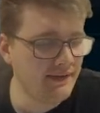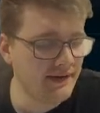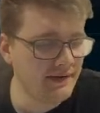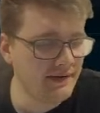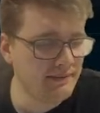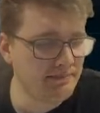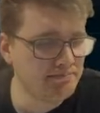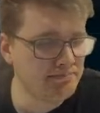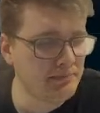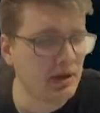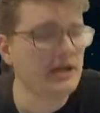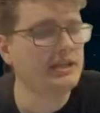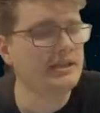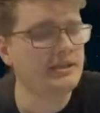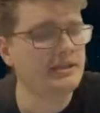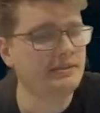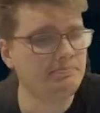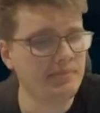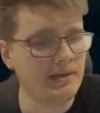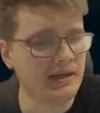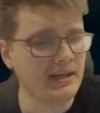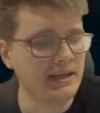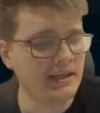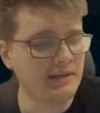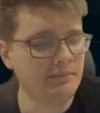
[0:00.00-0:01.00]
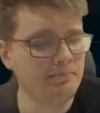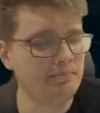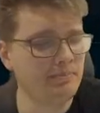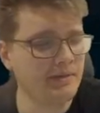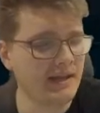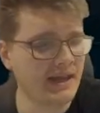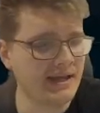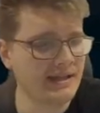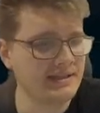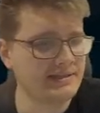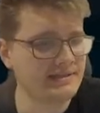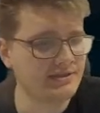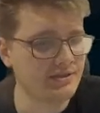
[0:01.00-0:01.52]
there might be
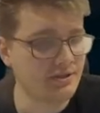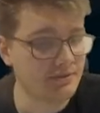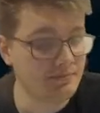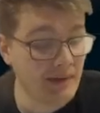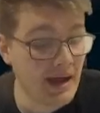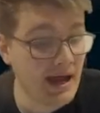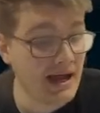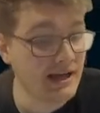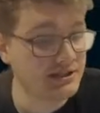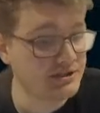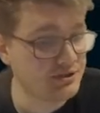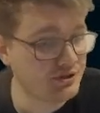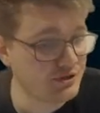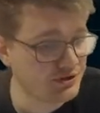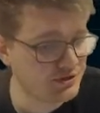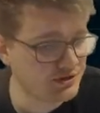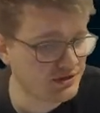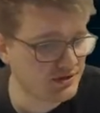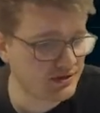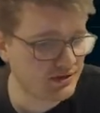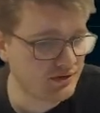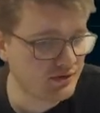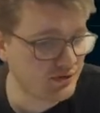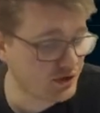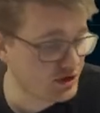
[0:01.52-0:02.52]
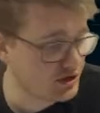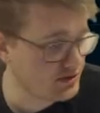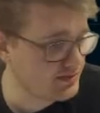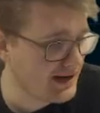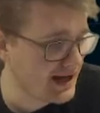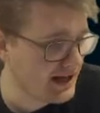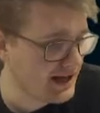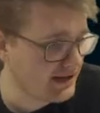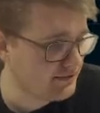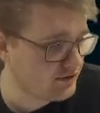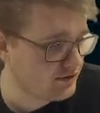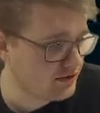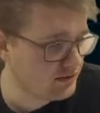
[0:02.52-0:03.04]
implants or badgers
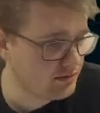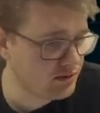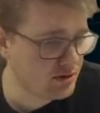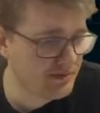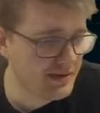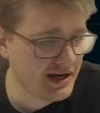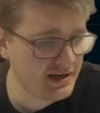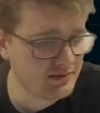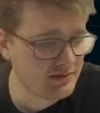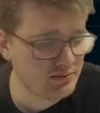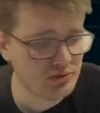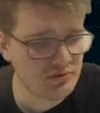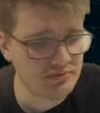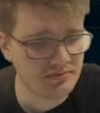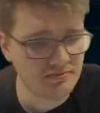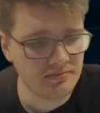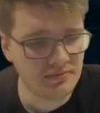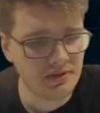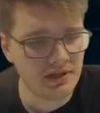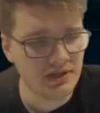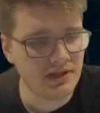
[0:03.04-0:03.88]
cross-platform compatible,